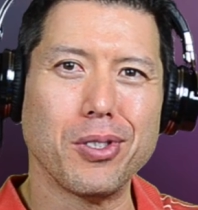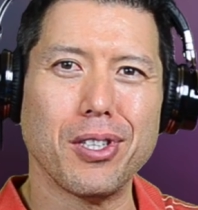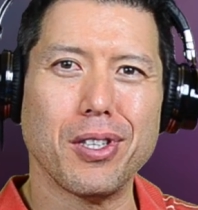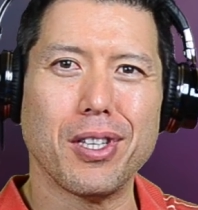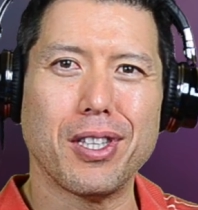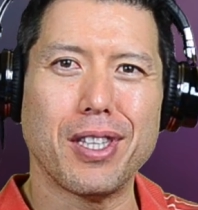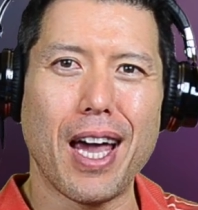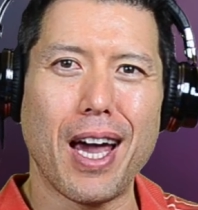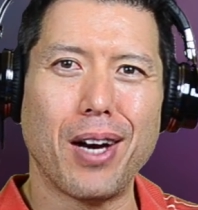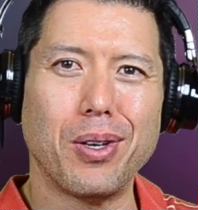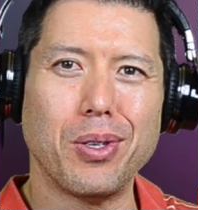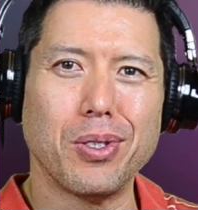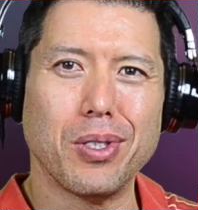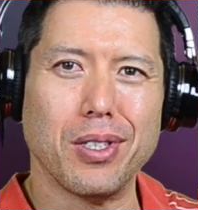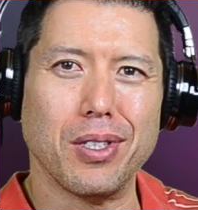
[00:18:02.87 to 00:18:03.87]
in the
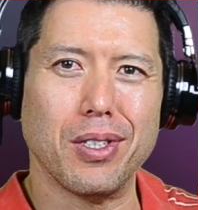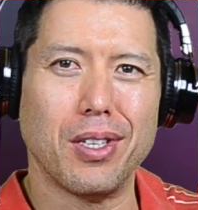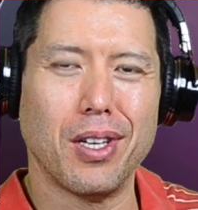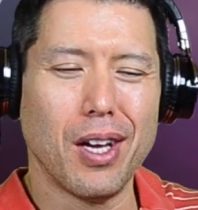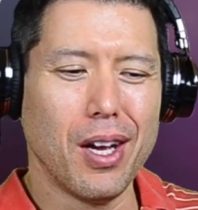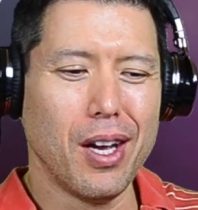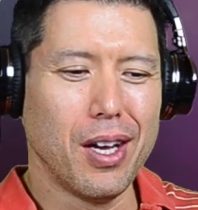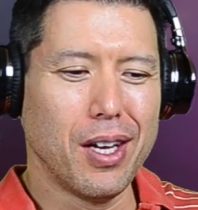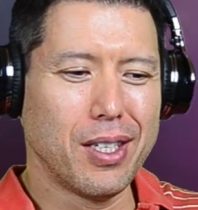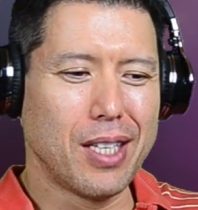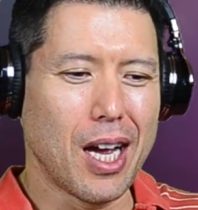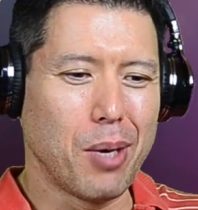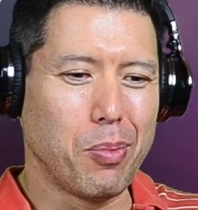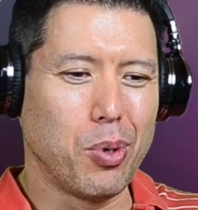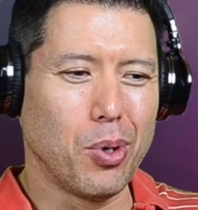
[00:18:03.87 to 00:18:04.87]
Thanos and
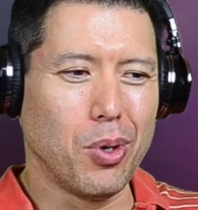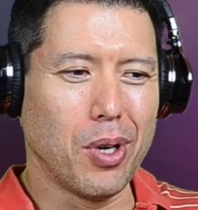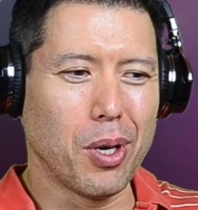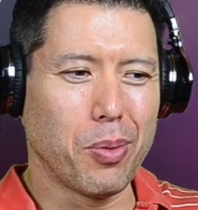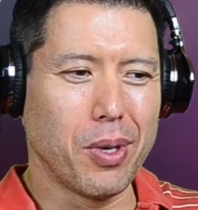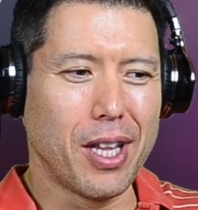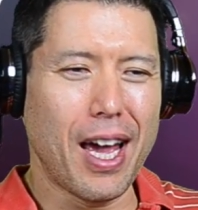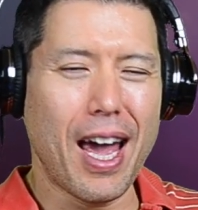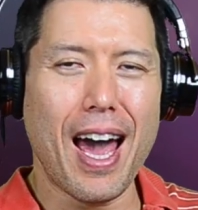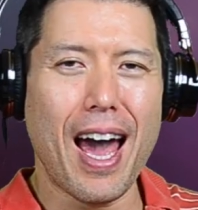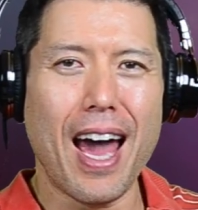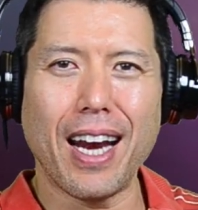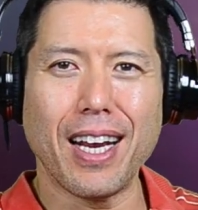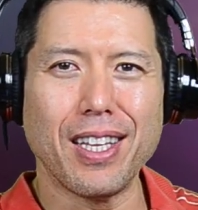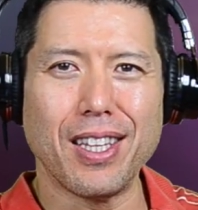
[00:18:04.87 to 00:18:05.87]
Deadpool when they
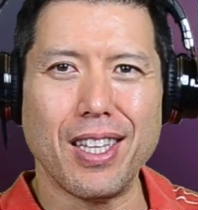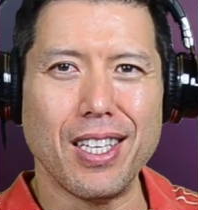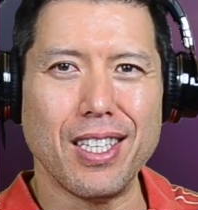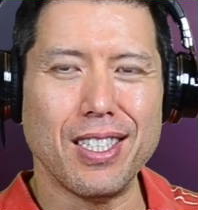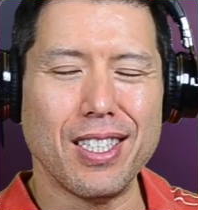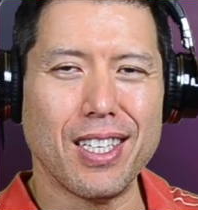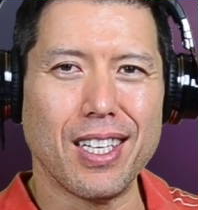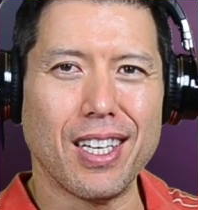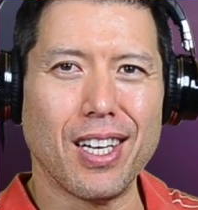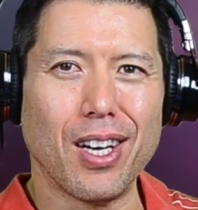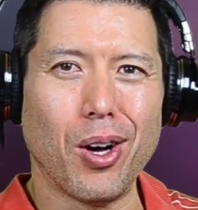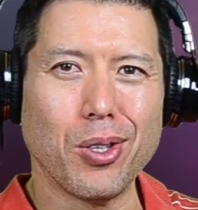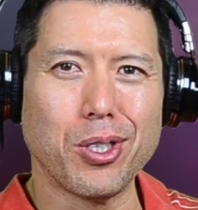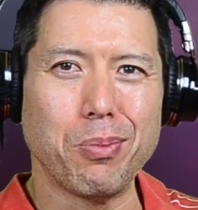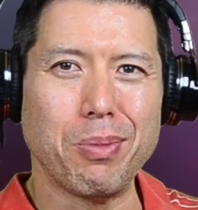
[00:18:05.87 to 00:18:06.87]
added the
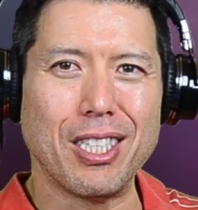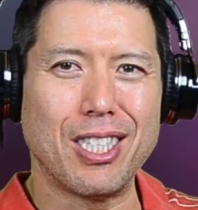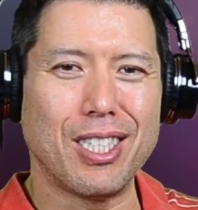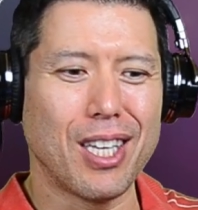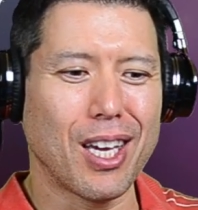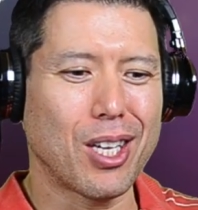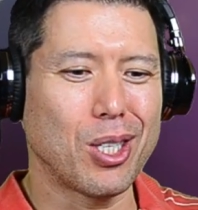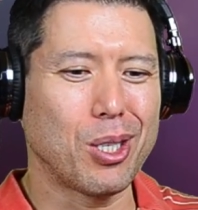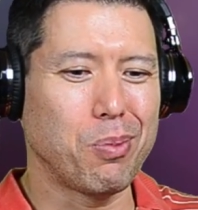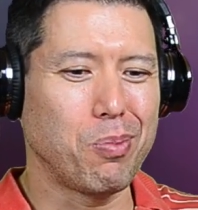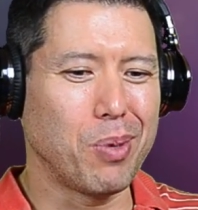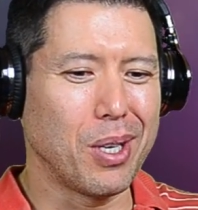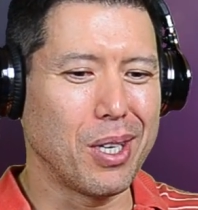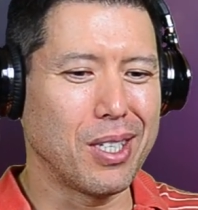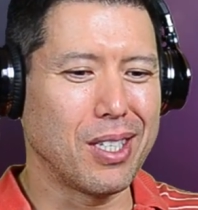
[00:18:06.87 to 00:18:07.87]
Ultimus 6,
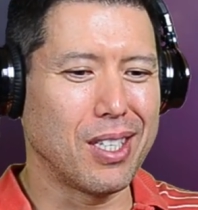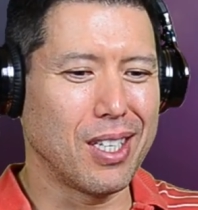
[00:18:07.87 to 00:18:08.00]
but